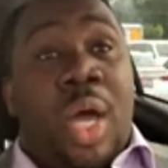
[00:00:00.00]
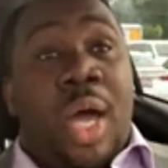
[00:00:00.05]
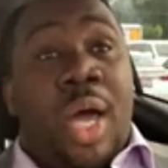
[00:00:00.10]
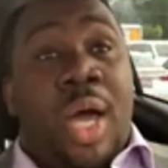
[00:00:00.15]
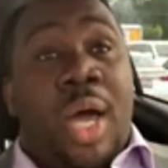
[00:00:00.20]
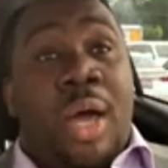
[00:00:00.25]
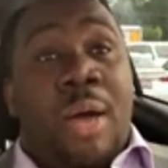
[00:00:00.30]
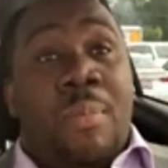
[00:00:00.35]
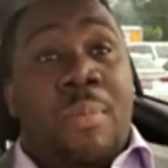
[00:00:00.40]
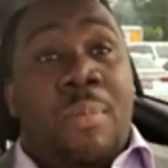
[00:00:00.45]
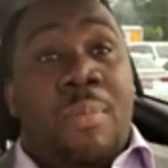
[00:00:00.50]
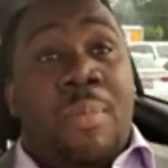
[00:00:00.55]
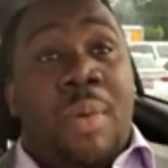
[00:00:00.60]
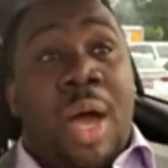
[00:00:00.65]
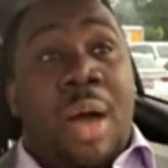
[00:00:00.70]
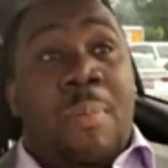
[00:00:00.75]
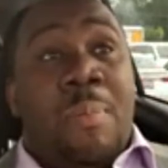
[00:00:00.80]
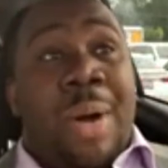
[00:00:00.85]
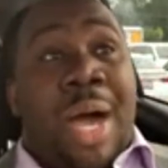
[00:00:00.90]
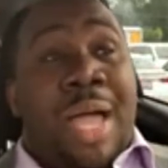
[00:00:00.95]
um,
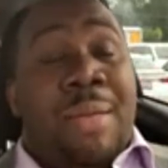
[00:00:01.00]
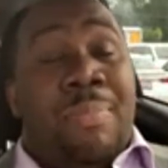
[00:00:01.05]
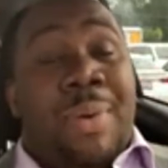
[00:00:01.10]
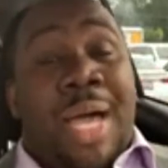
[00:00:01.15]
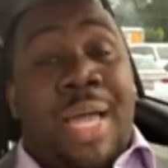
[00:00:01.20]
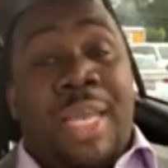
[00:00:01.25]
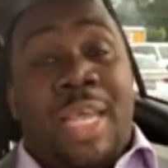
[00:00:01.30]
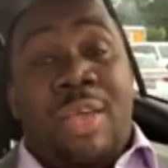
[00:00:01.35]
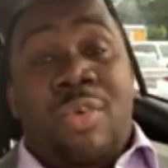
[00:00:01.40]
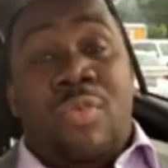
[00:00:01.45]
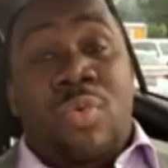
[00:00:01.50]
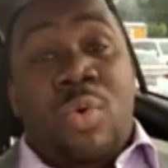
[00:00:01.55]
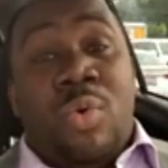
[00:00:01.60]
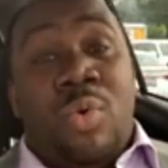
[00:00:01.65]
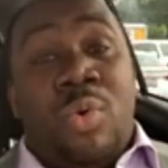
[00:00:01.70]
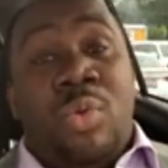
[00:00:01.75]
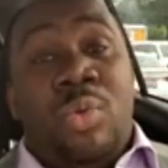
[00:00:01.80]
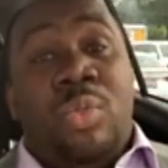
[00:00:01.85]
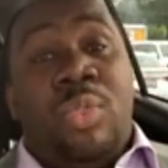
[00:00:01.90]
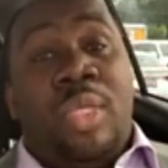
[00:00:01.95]
abide by their
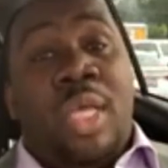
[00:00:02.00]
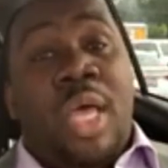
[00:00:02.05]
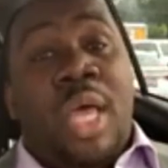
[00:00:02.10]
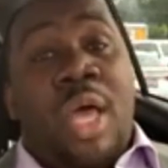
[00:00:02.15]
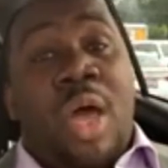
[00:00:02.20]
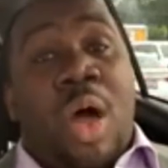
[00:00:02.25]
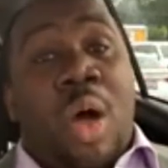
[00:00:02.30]
rules,